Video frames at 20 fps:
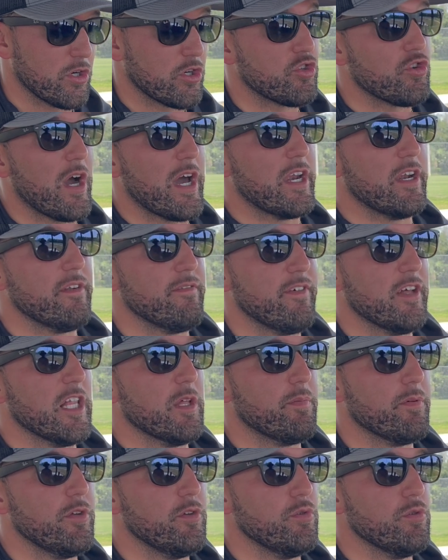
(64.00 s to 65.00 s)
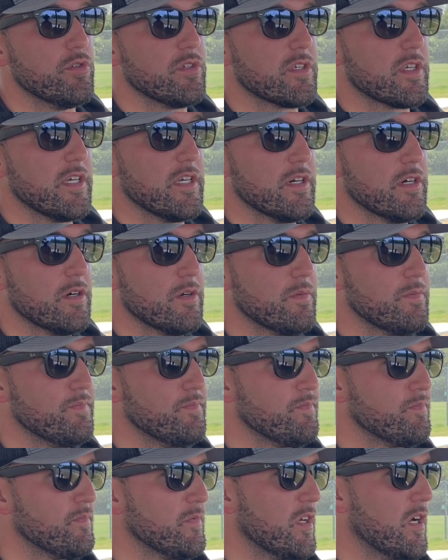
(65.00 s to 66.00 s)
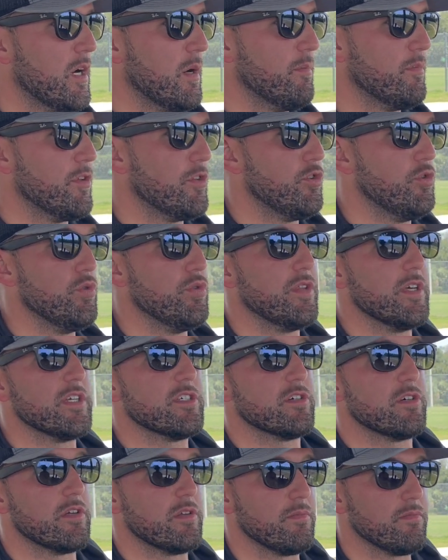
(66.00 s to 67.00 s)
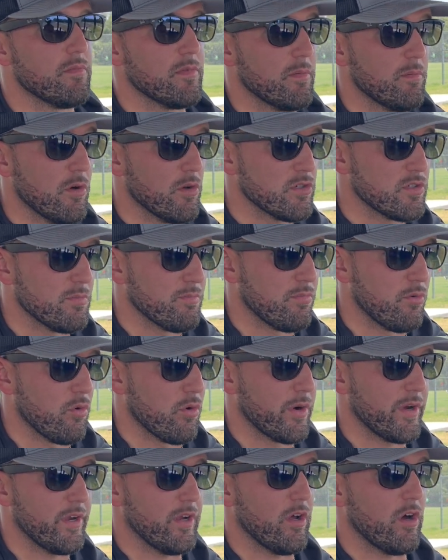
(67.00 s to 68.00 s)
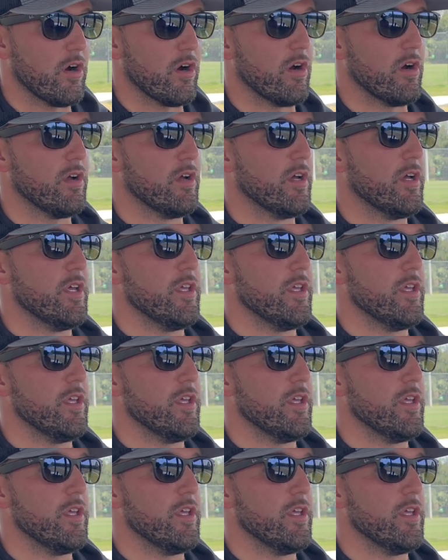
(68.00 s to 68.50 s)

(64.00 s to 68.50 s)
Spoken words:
you're trying to develop a new skill, the two things that are the most important are